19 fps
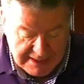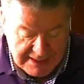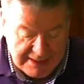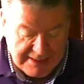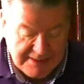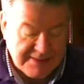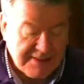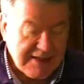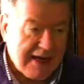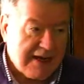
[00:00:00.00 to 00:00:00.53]

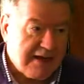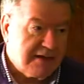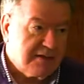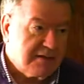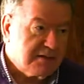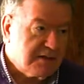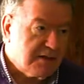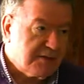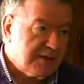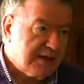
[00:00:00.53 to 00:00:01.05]
and taken
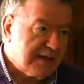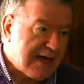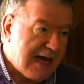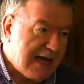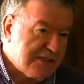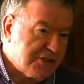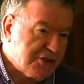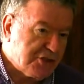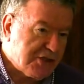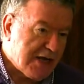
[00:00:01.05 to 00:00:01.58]
to the
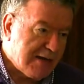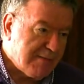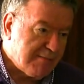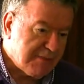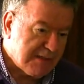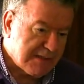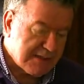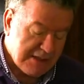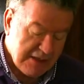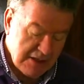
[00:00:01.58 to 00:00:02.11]
gas
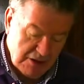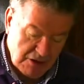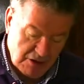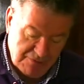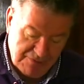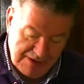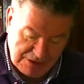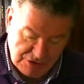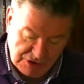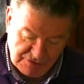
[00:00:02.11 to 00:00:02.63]
chambers of
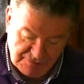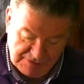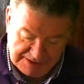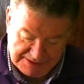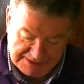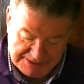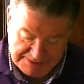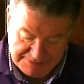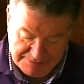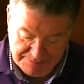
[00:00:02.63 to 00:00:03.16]

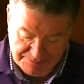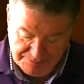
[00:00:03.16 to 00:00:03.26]
Auschwitz.